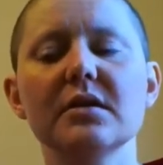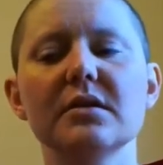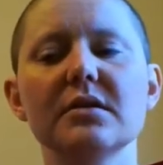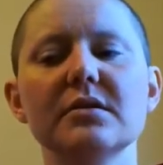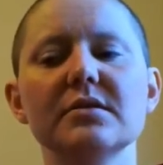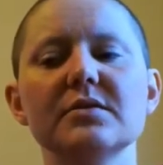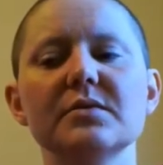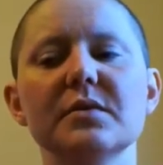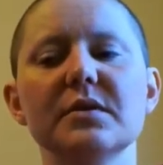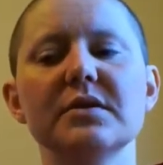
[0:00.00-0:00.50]

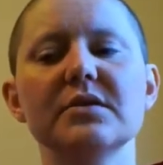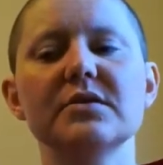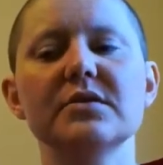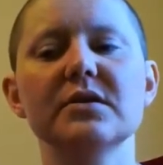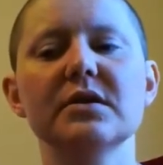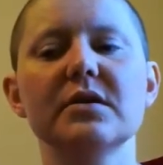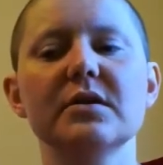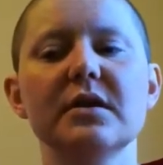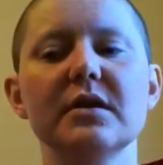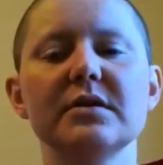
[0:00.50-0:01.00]
This one has
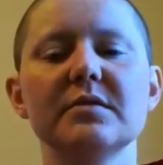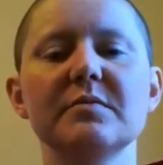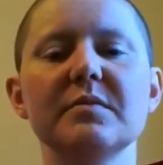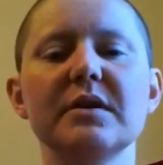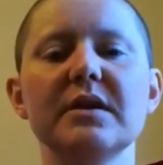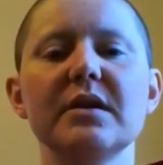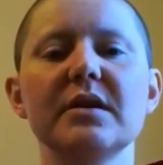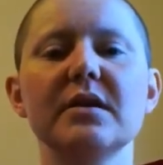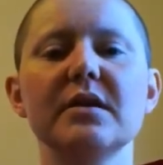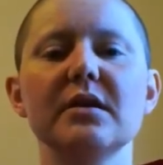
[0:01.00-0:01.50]
turned out to
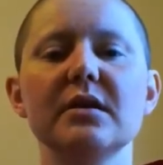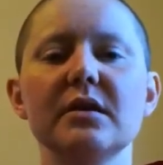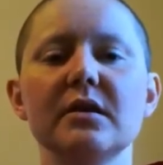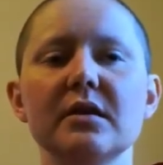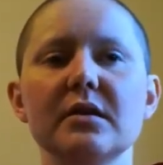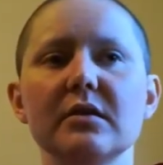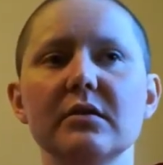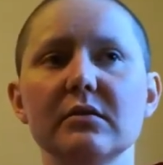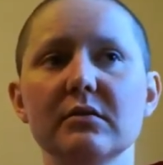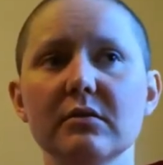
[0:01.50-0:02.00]
be
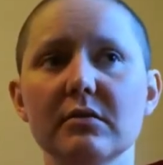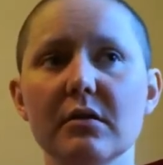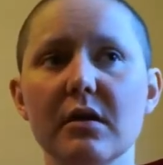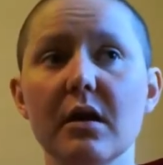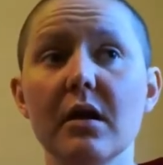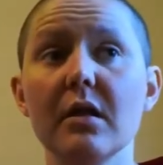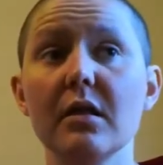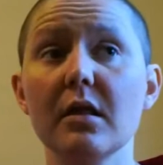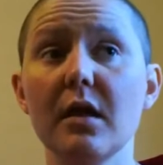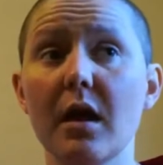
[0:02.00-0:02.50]

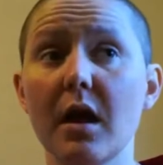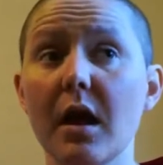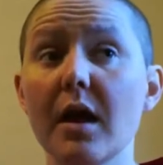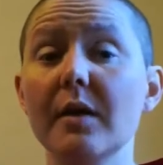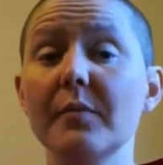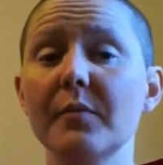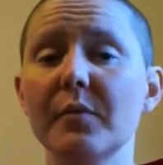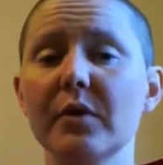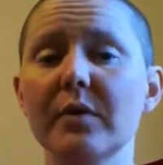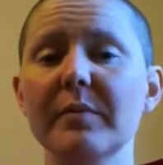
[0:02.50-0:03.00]
a
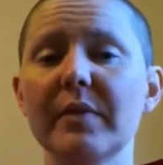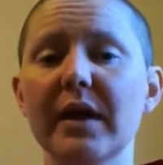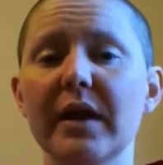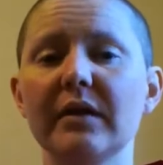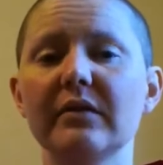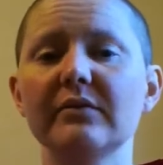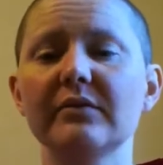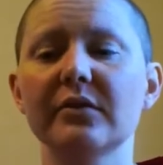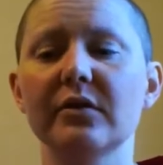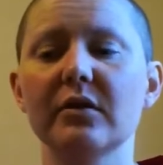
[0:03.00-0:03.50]
lot more
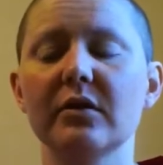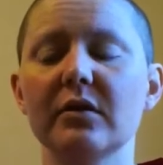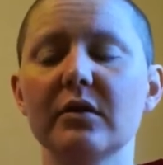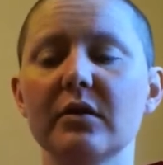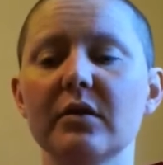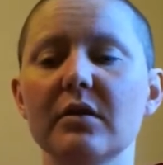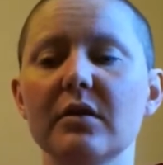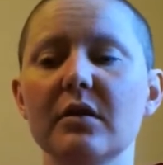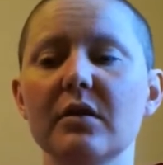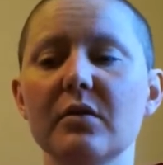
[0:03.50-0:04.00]
painful,
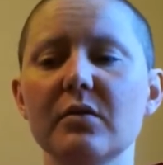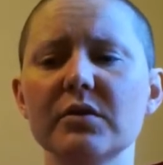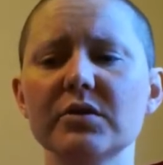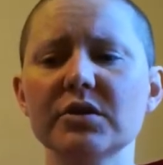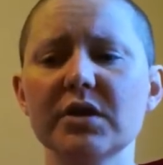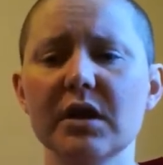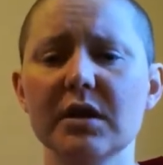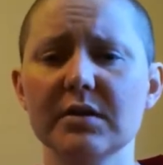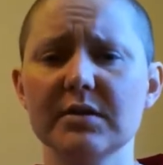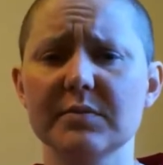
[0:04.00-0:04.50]

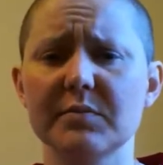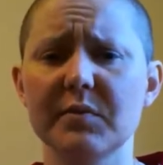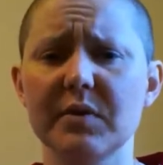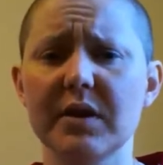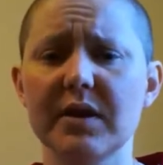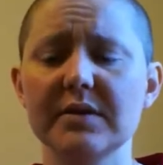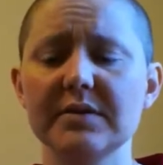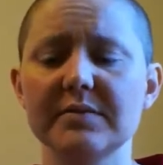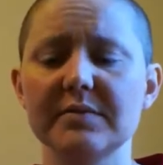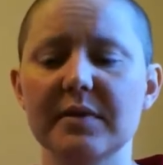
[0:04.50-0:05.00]
which kind of
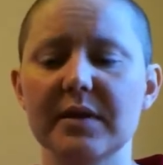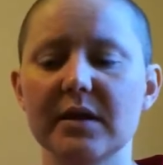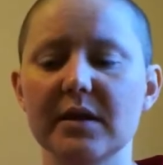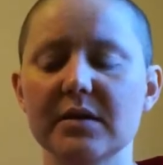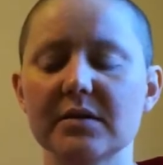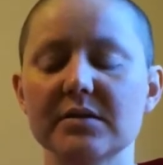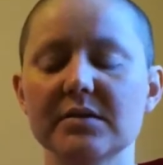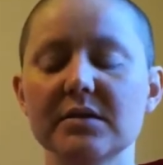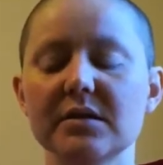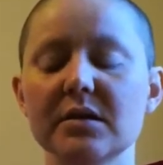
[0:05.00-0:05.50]
surprised me
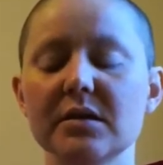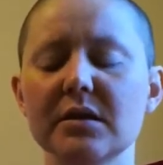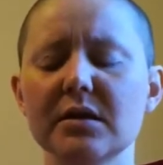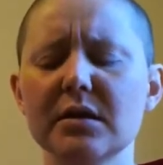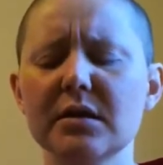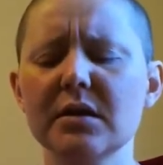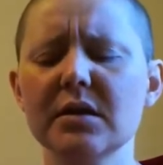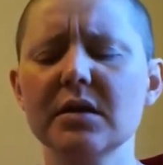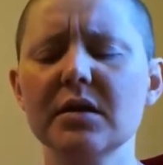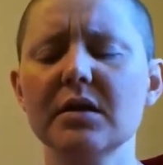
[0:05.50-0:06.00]
because
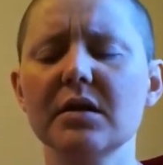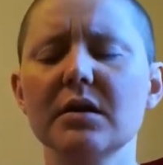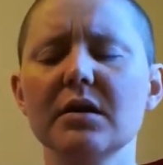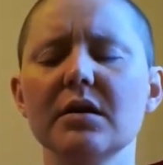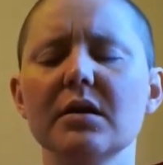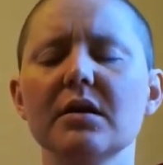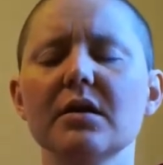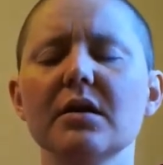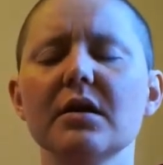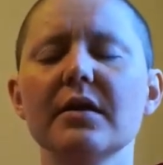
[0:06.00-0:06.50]

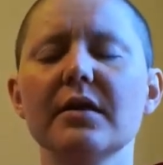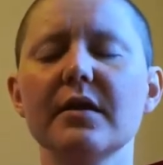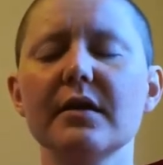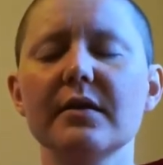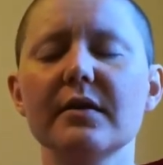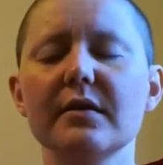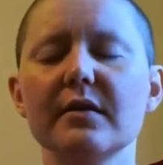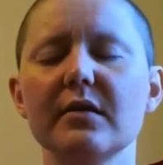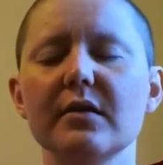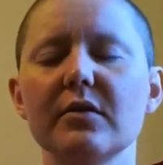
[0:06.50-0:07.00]
I
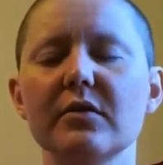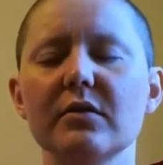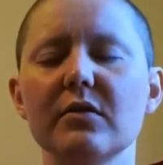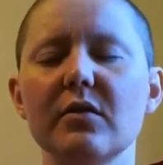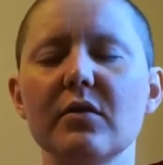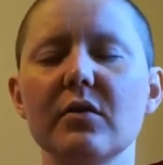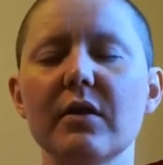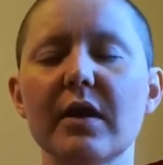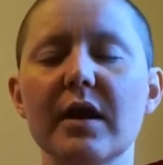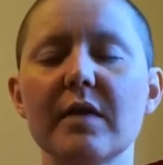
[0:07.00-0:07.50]
thought, the
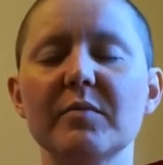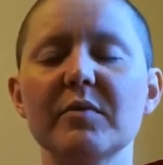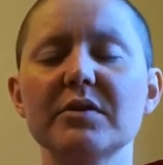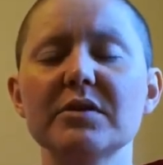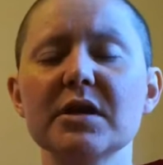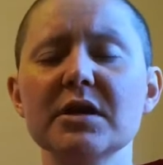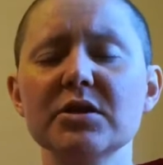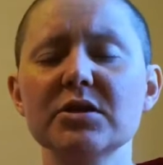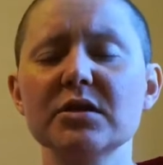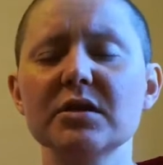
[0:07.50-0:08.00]
whole
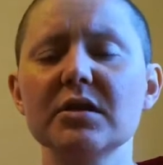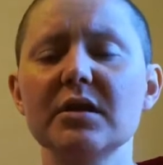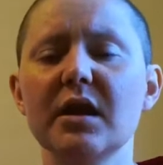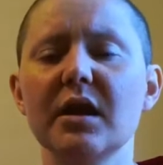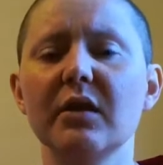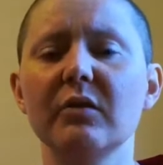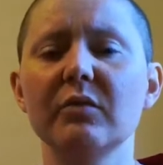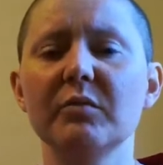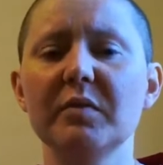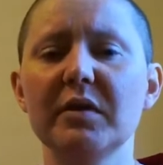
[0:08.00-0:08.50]
amputation
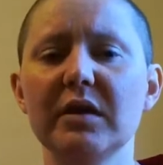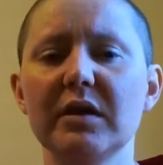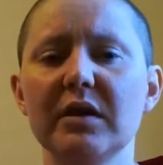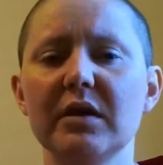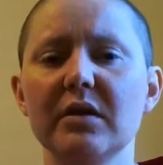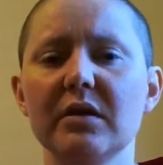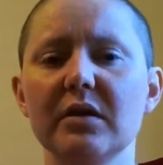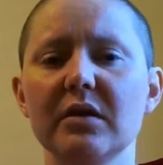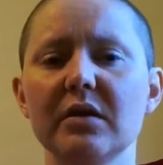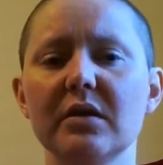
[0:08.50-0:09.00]
thing would be
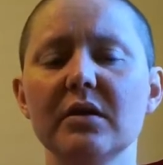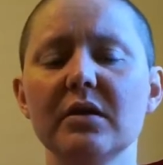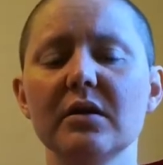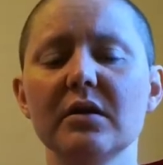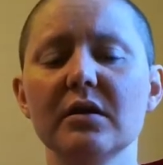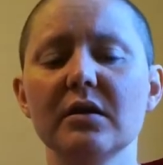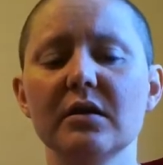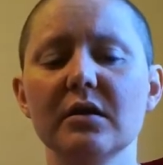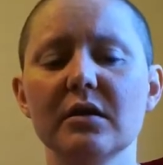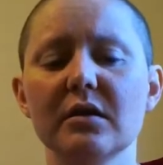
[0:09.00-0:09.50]

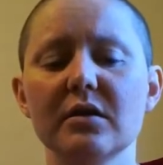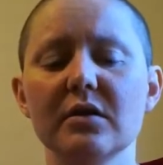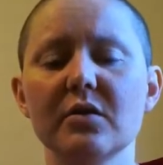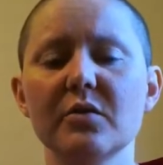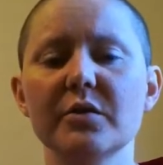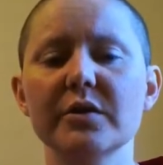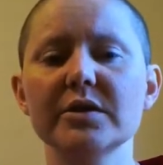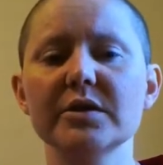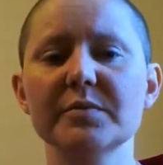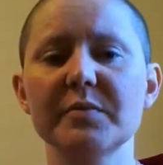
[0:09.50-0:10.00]
the
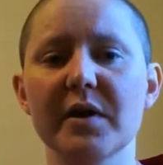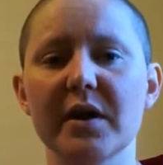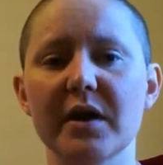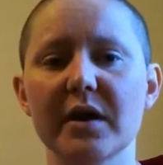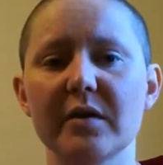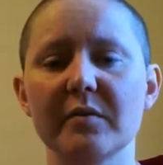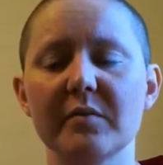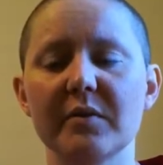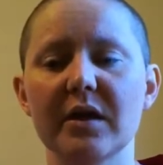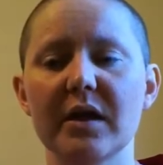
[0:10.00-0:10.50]
worst
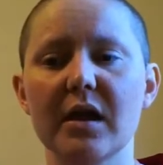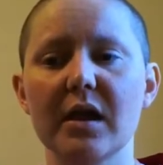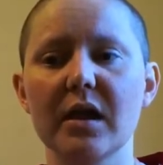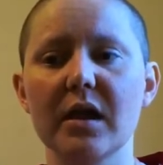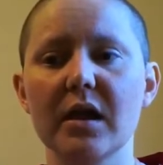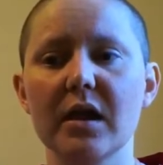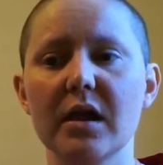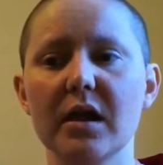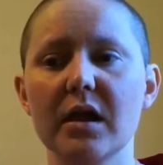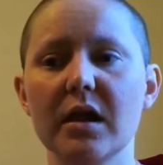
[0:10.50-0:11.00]
part, but
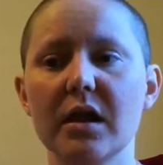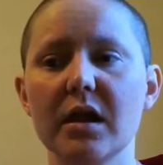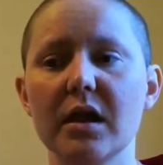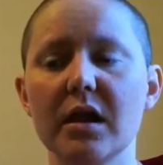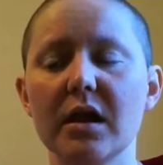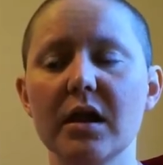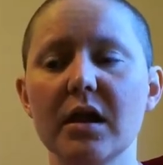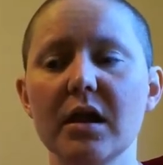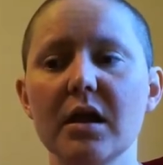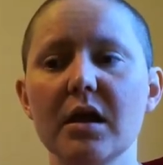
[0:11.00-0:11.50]

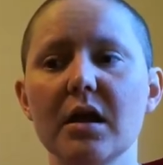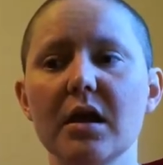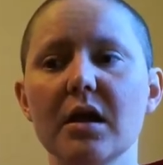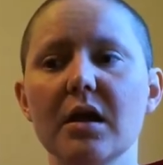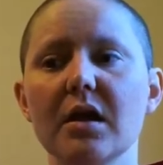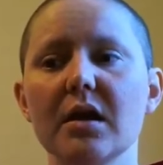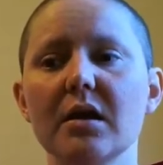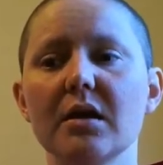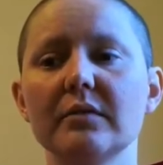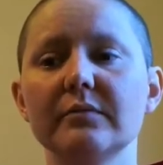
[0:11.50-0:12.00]

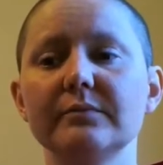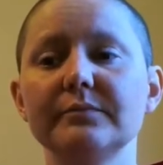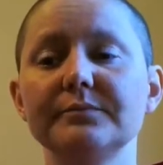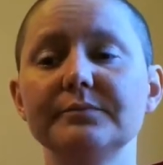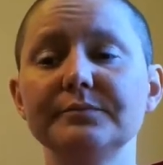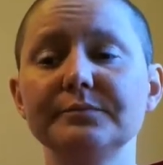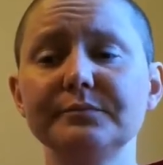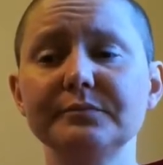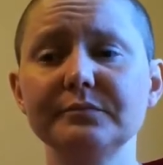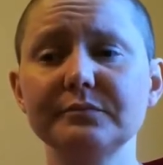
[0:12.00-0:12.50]

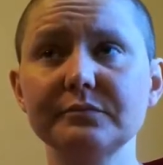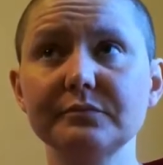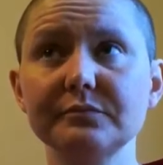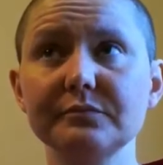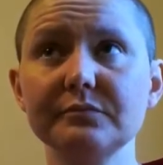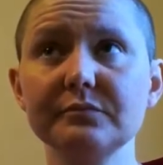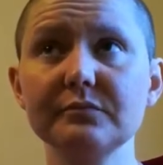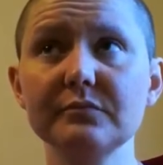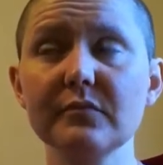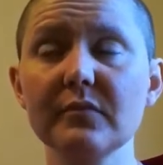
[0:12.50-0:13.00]

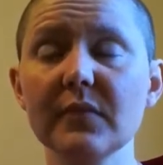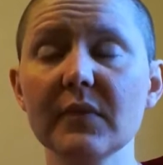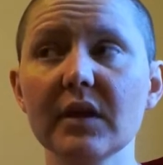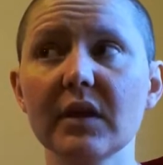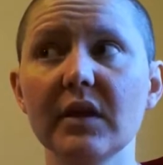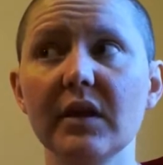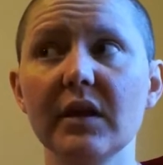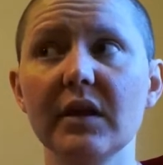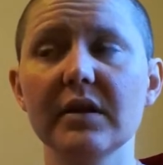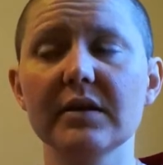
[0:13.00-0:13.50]

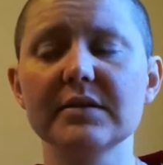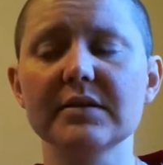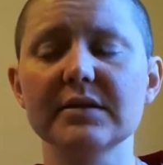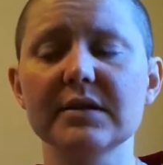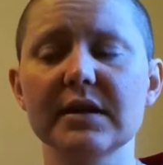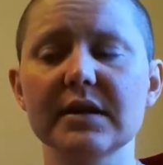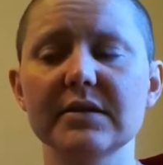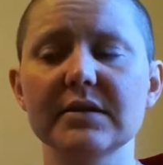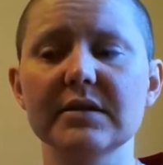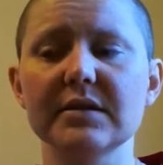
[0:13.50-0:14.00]
yeah, it's
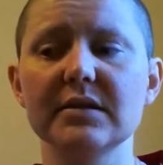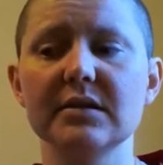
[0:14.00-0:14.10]
like